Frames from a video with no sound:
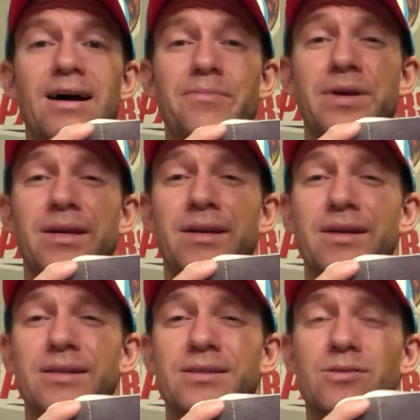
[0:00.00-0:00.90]
I mean,
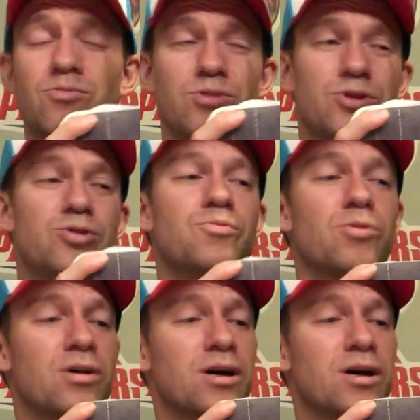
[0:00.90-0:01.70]
it was super